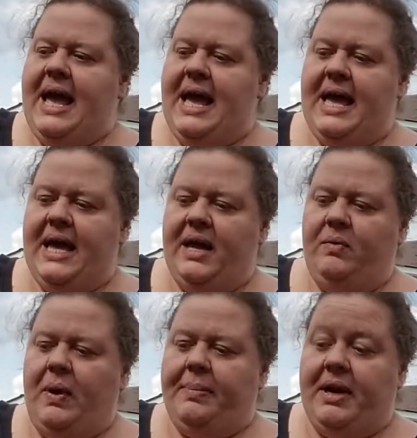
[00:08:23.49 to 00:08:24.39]

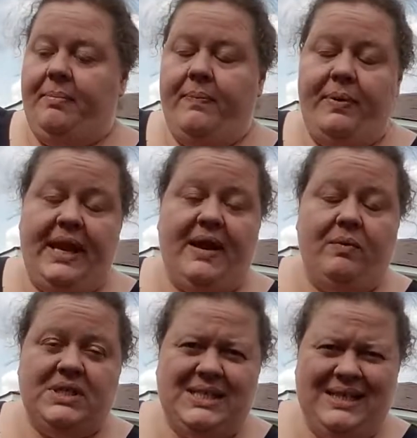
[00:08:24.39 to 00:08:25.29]
And what I'm going to plant,
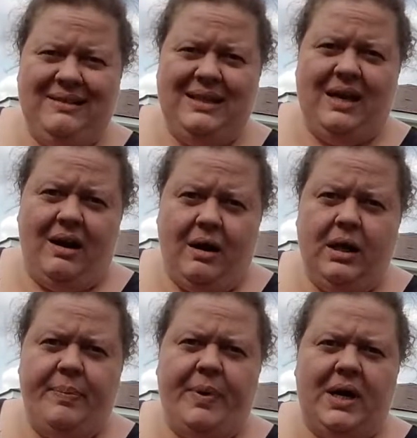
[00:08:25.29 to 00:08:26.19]
we're still in the
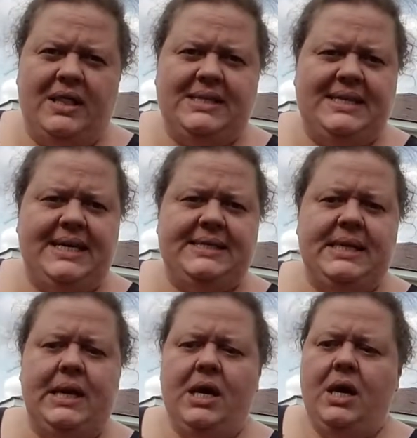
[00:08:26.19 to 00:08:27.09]
early part of the
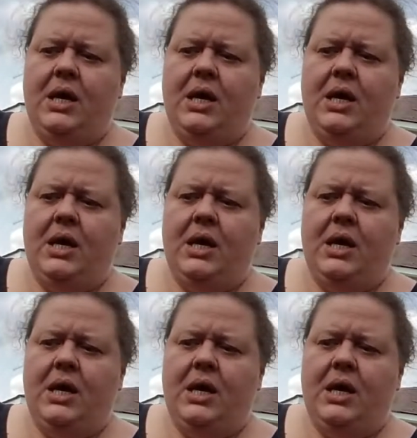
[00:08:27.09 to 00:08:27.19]
season,